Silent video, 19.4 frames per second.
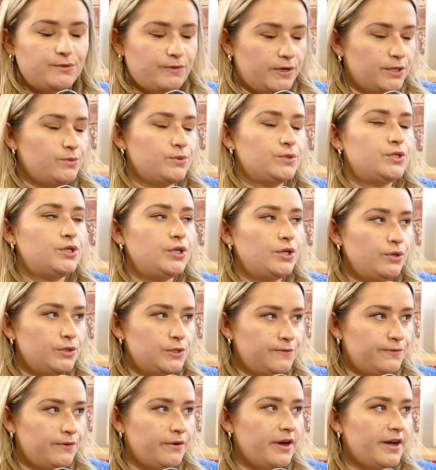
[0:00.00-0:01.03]
Fest was
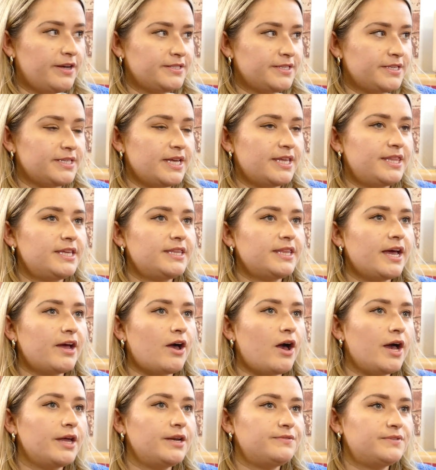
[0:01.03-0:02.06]
huge for us, because I think that
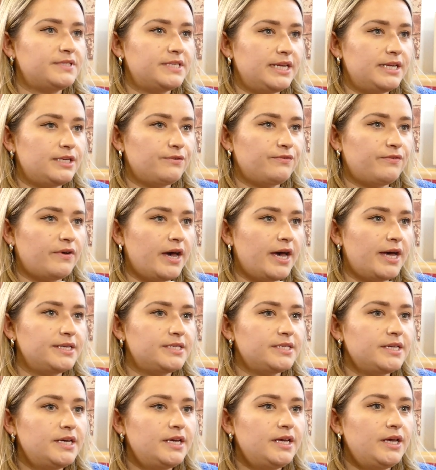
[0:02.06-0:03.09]
kind of
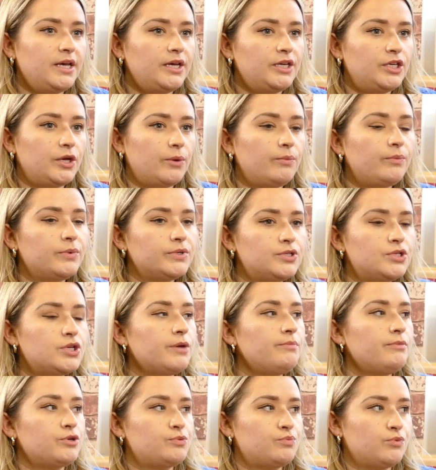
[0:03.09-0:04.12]
solidified, you know, we're so
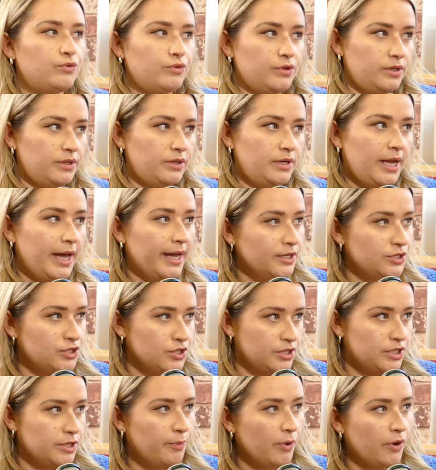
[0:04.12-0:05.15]
much more than like
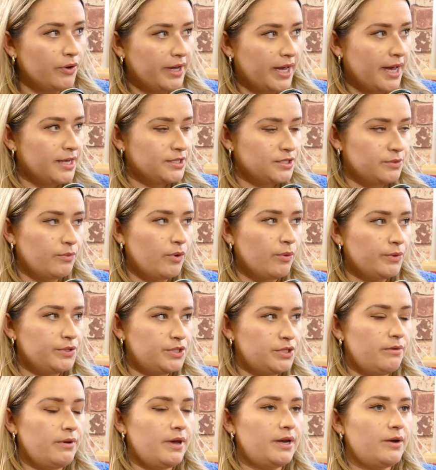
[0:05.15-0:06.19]
just the podcast and what we're
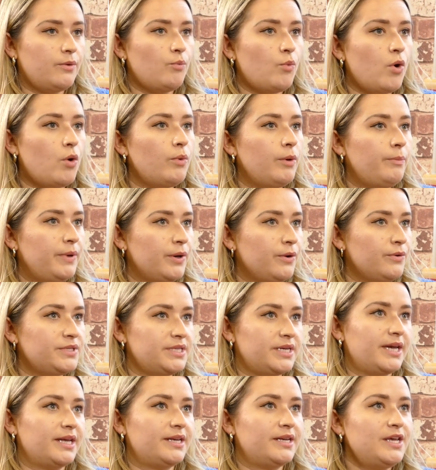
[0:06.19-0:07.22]
doing and what we're
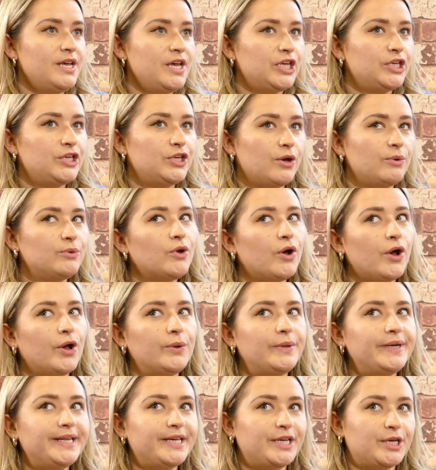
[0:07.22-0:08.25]
building. And, you know, not
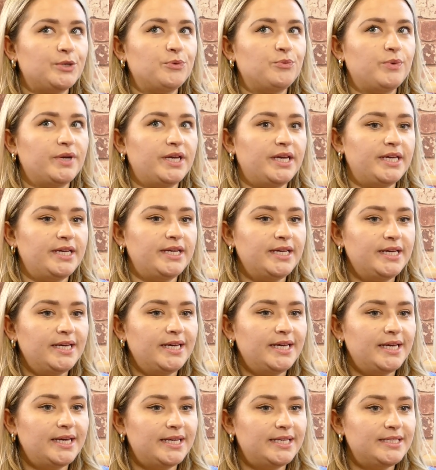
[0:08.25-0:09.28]
only can we
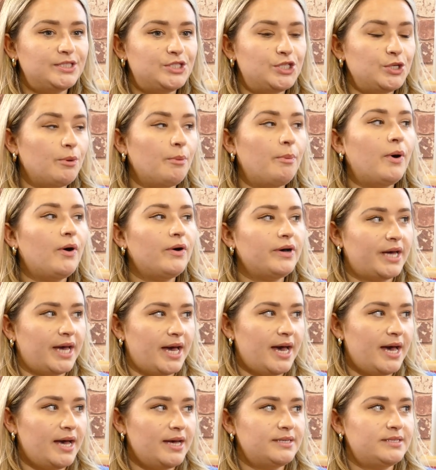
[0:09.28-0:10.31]
do a
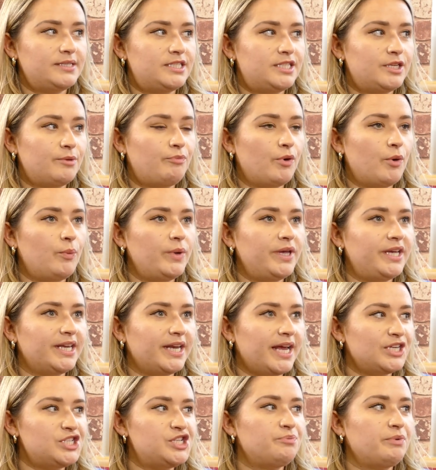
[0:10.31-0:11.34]
podcast, but we can
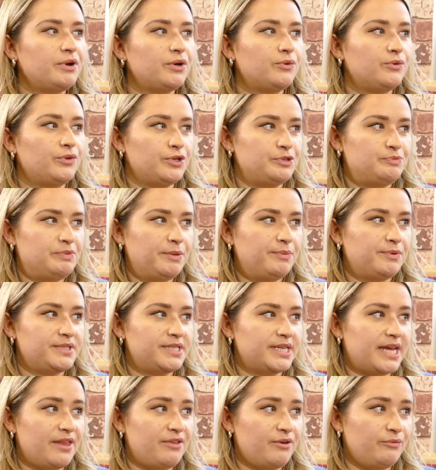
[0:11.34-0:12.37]
actually bring all those people
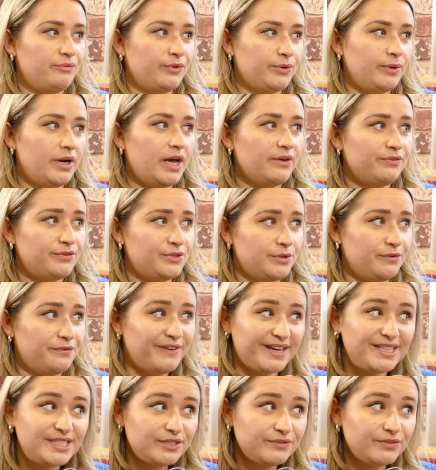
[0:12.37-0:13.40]
together in real life and do a
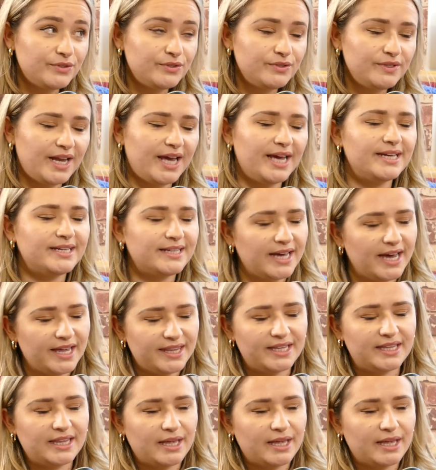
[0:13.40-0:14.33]
festival. Like, I think